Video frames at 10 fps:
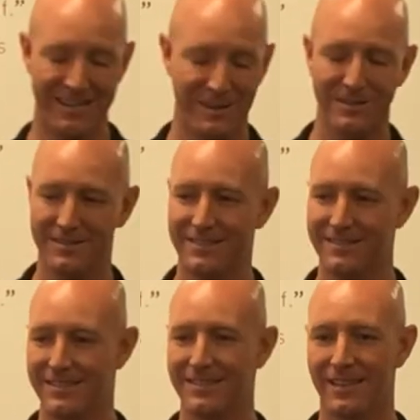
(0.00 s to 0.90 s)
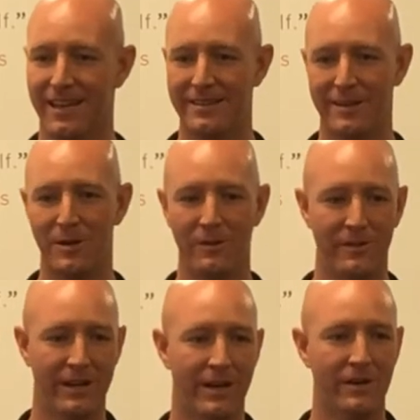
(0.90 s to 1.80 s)
I know. And so,
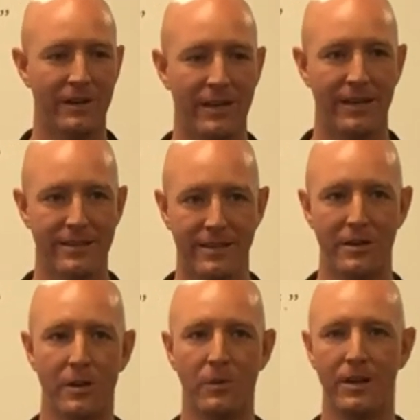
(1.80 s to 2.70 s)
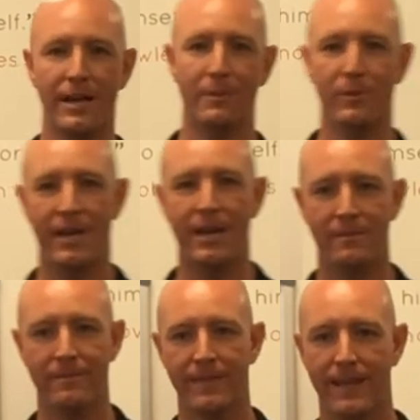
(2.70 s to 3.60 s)
you know, and so you don't want to like
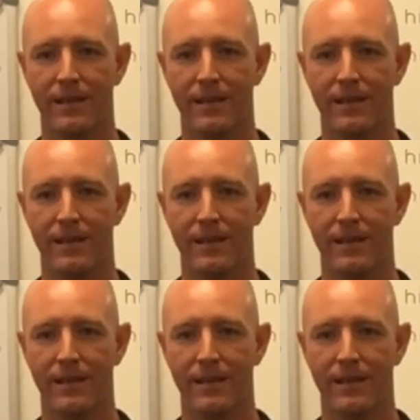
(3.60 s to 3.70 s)
blame